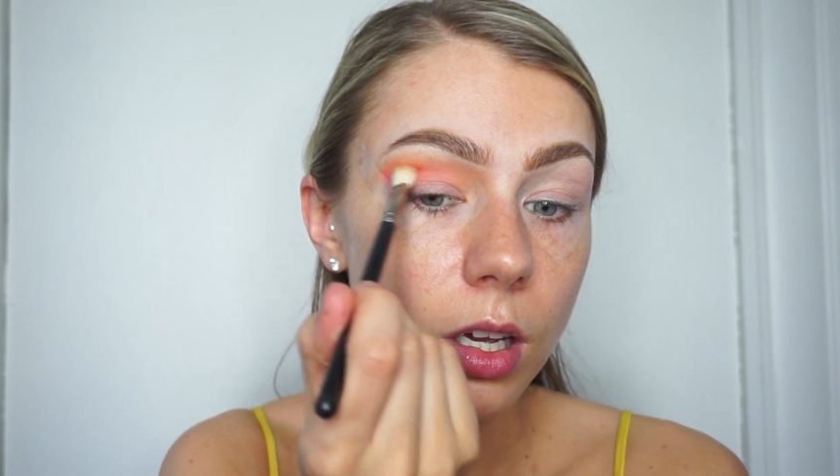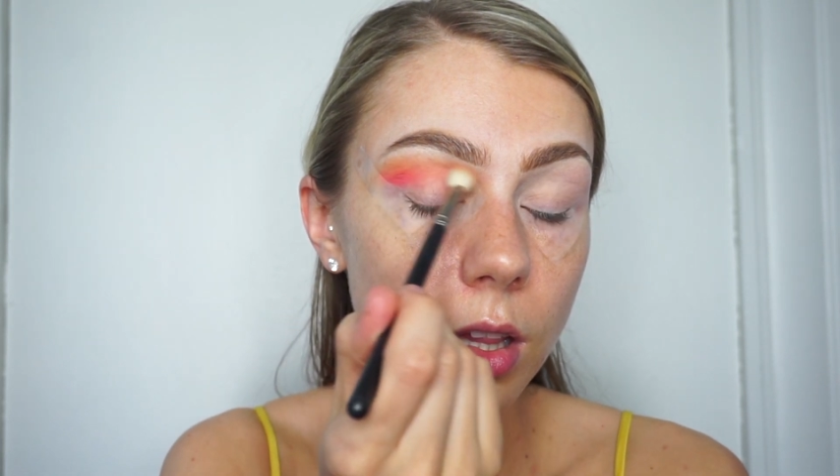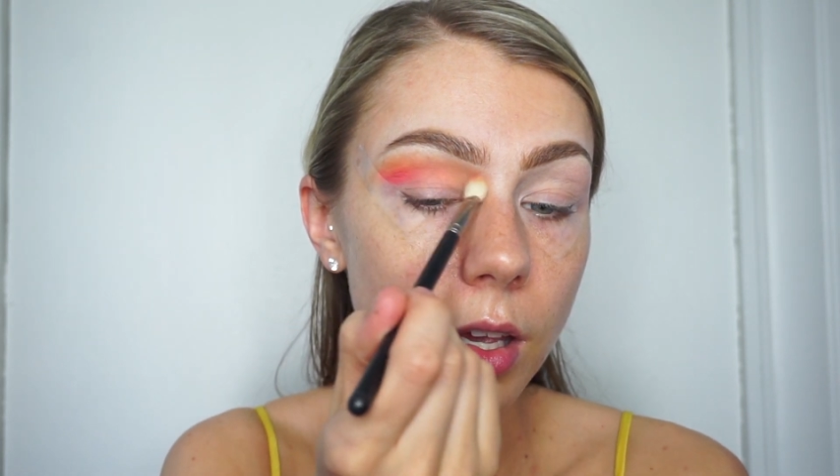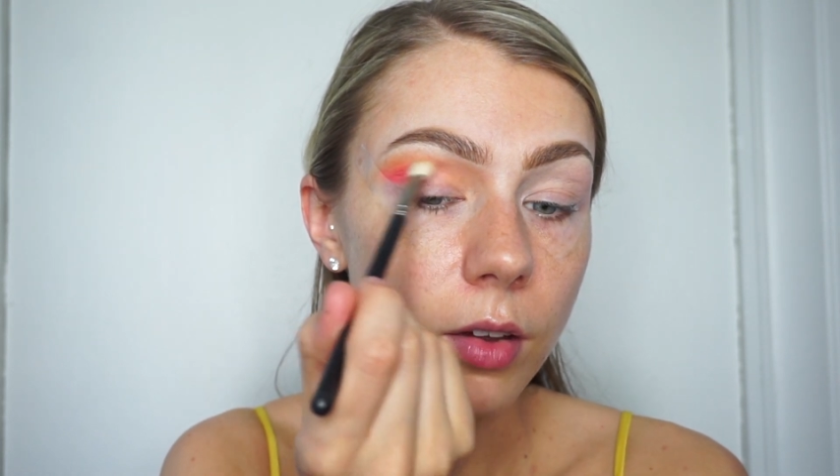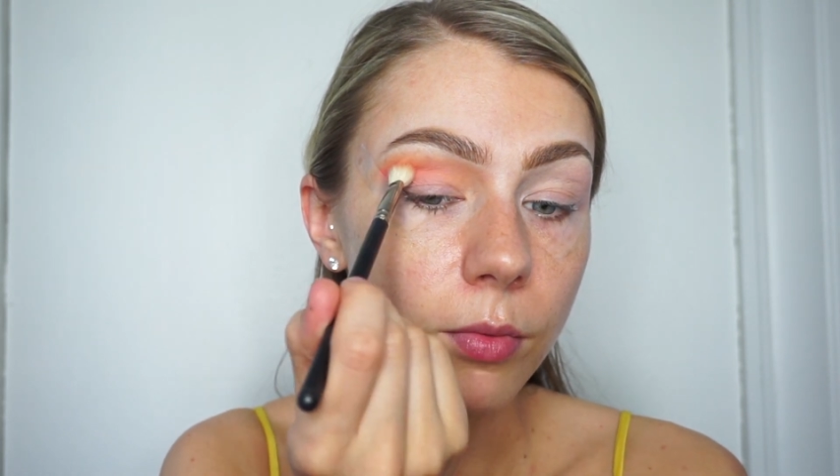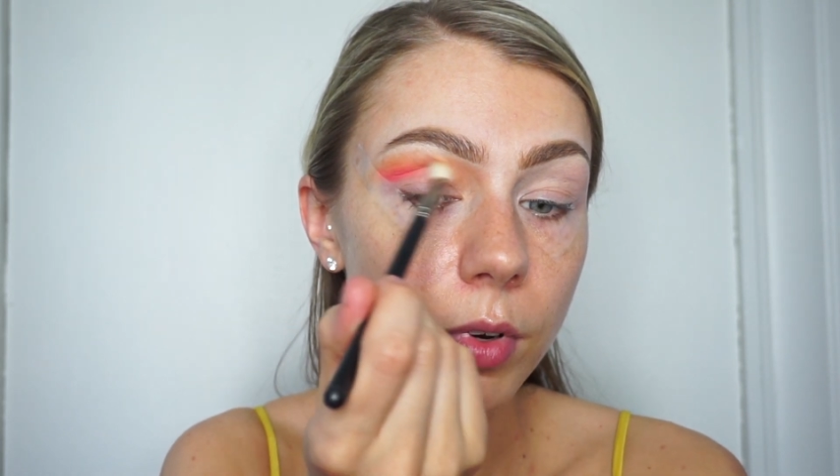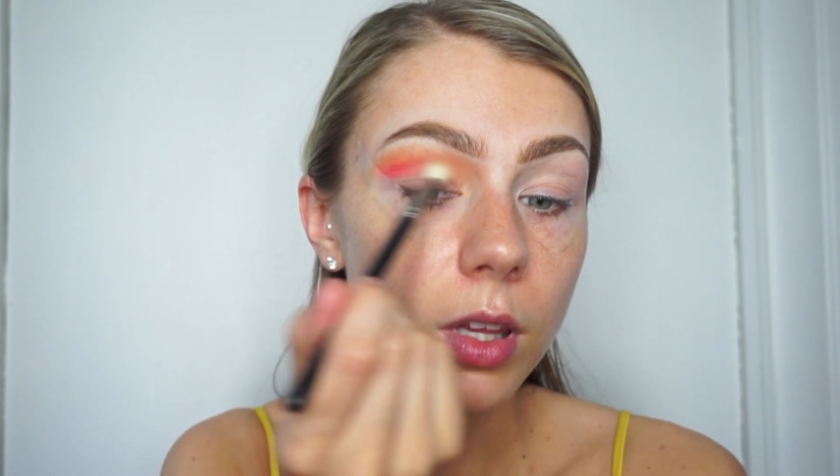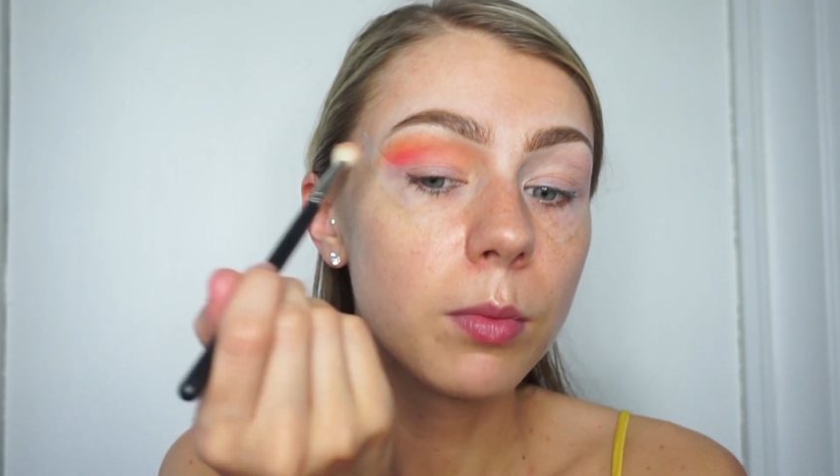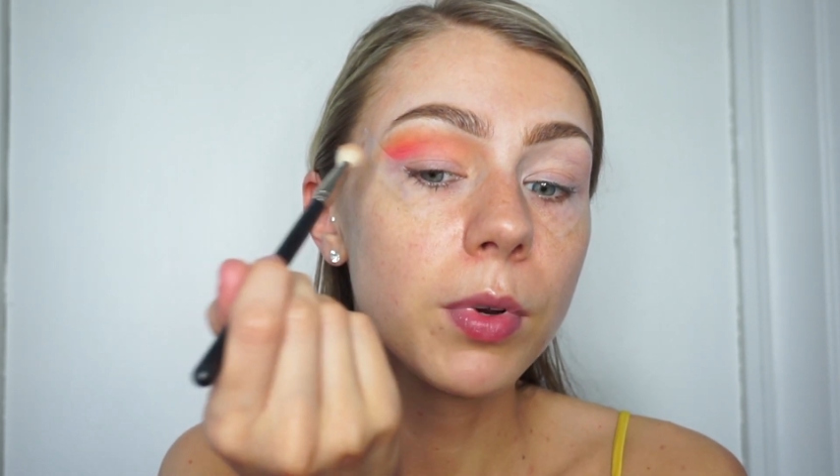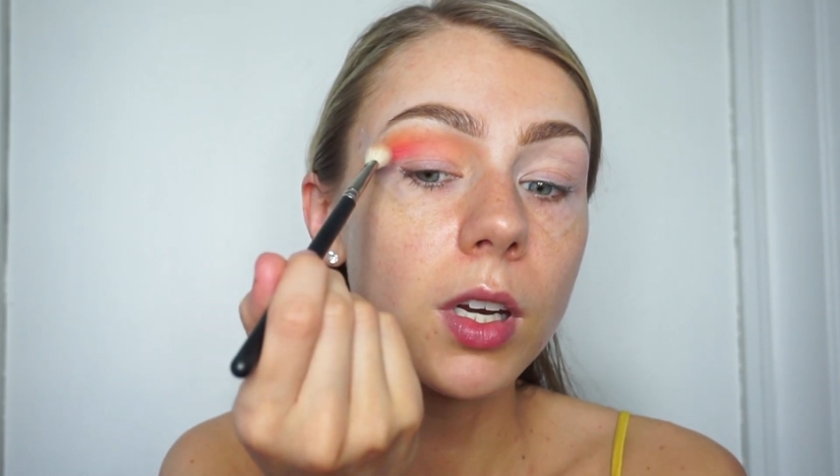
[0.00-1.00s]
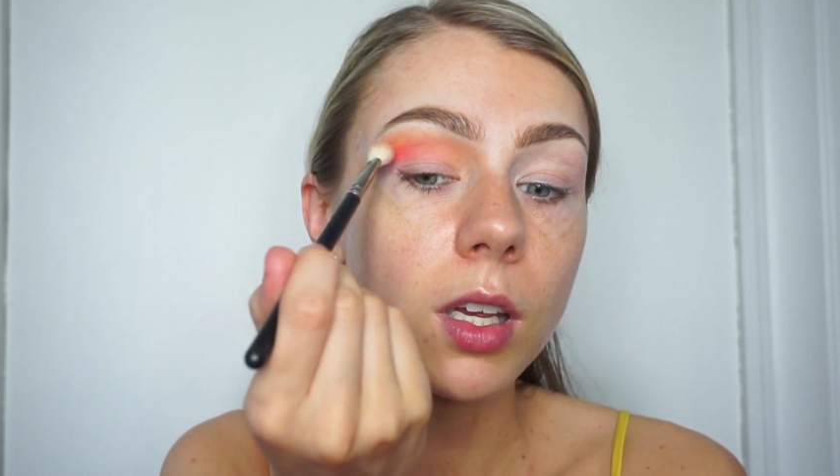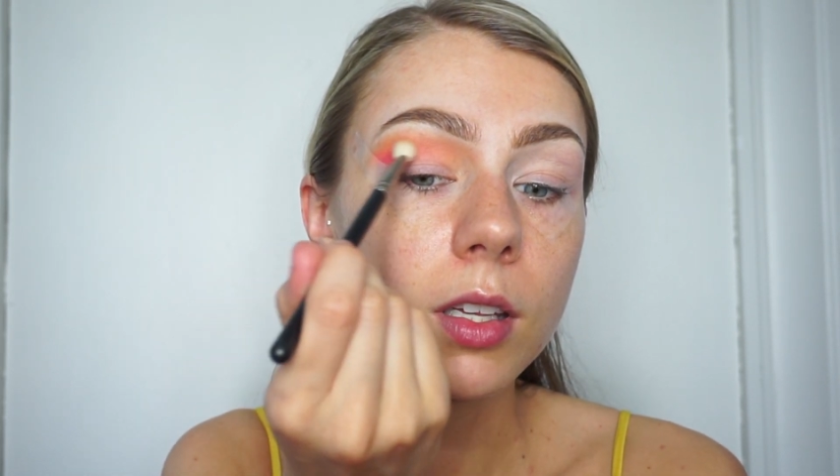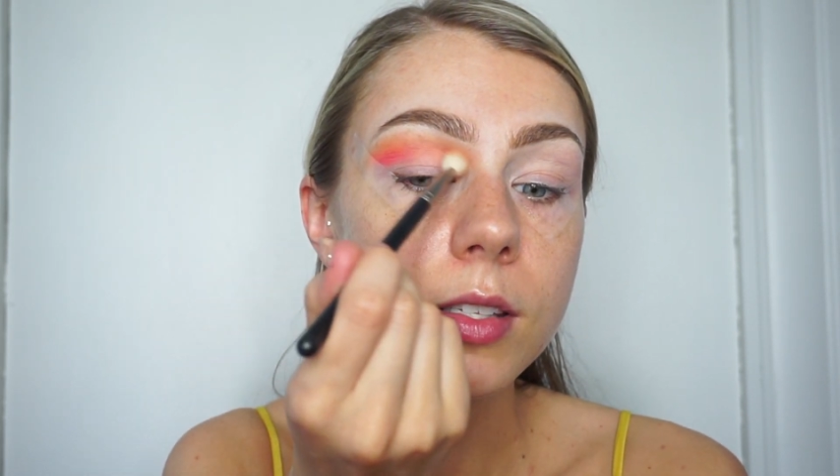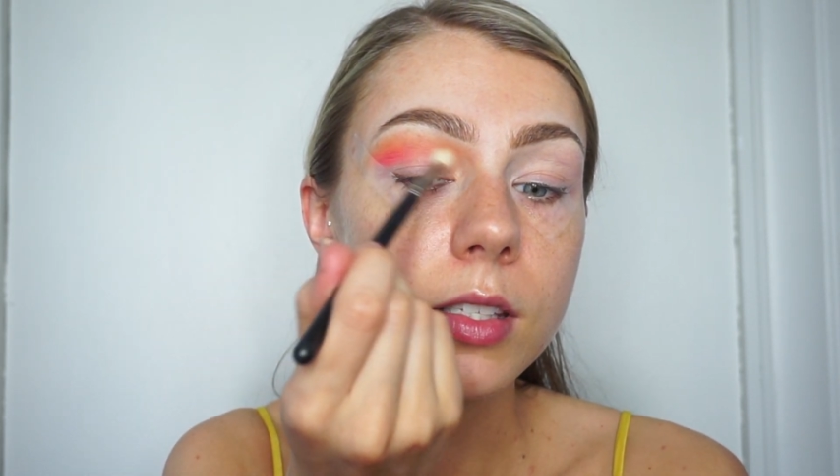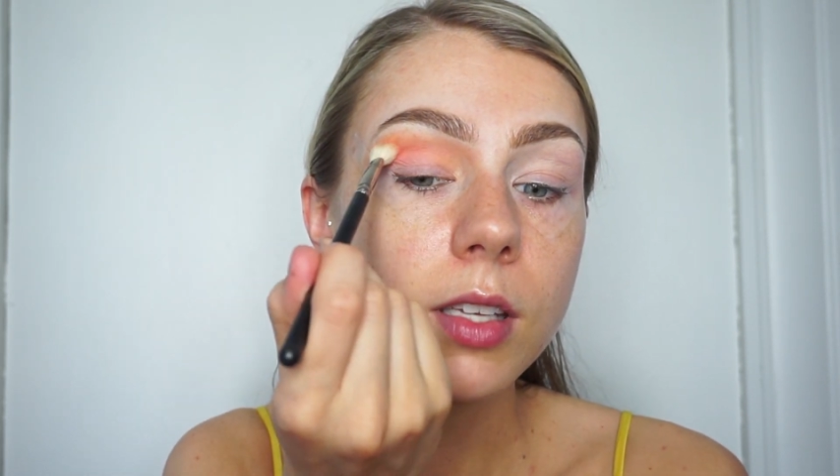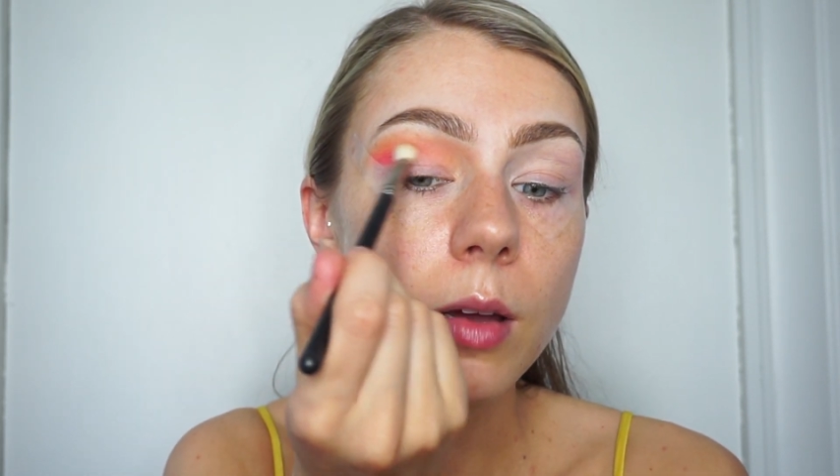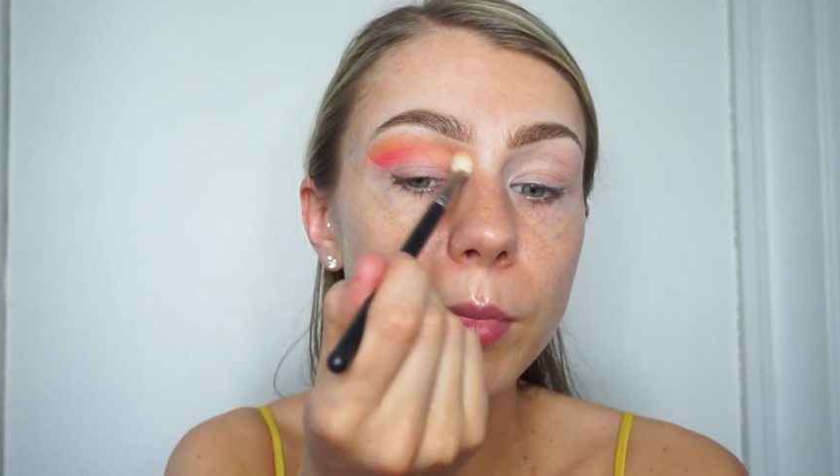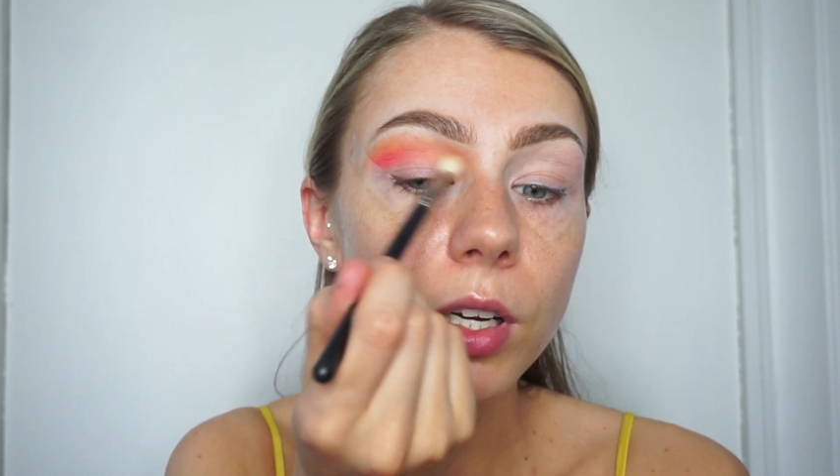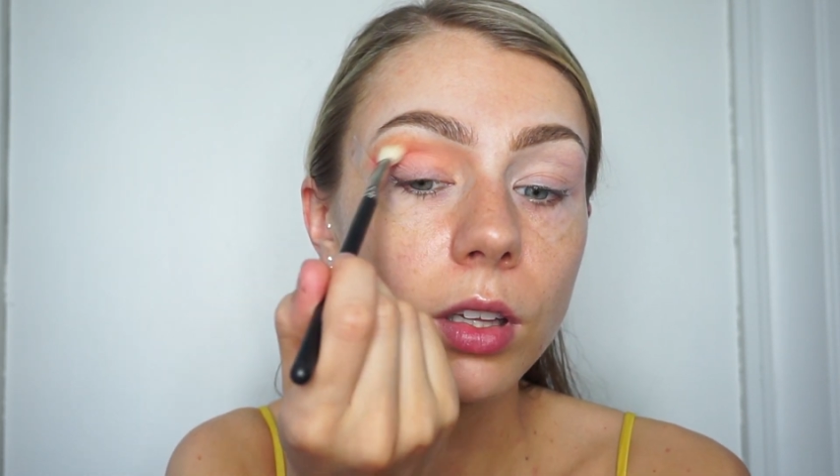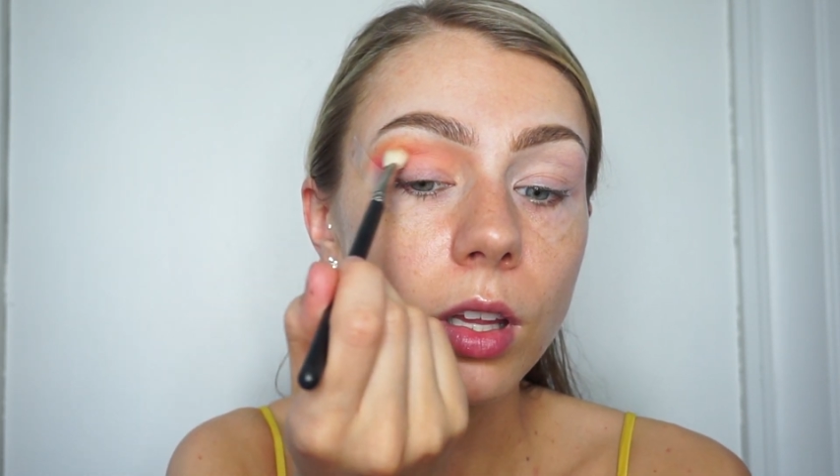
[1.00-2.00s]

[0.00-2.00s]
like really pretty summer